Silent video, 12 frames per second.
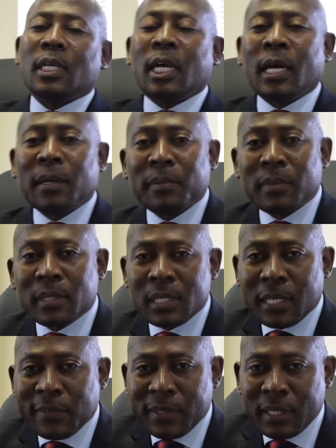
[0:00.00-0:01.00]
a humble
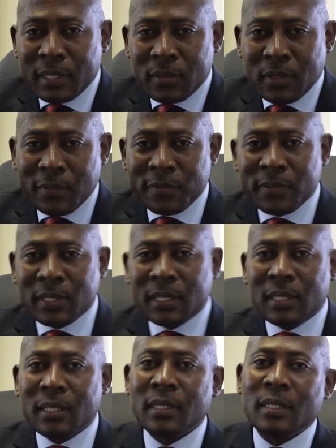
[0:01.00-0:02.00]
servant of
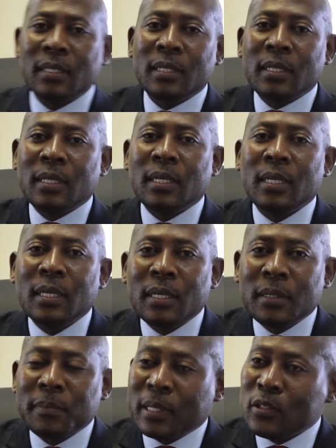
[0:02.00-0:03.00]
the
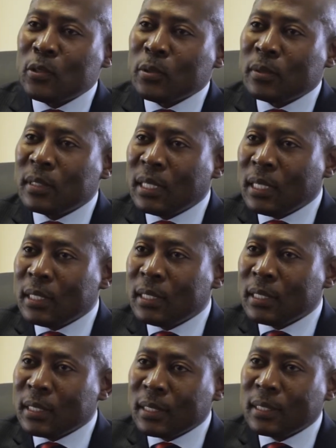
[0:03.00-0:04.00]
Basotho
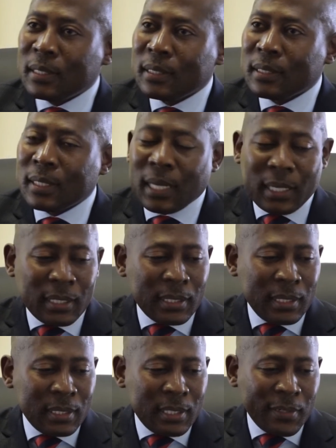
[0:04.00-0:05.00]
Nation
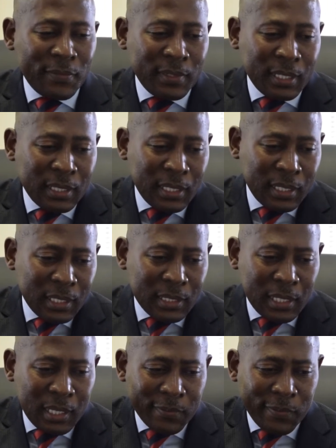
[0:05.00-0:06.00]
currently serving at the
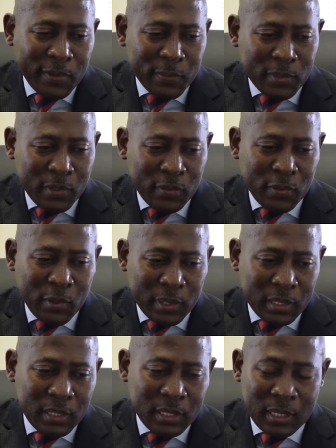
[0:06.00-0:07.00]
National Reforms
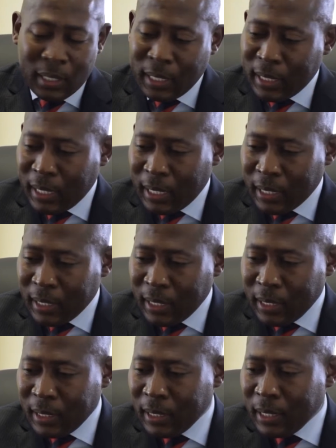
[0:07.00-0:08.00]
Authority,
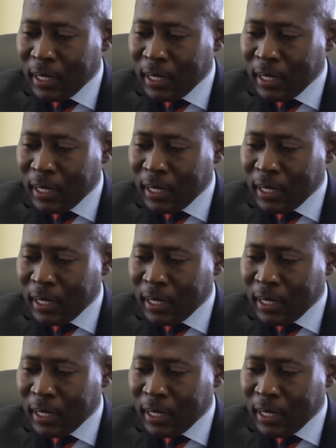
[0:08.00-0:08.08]
NRA.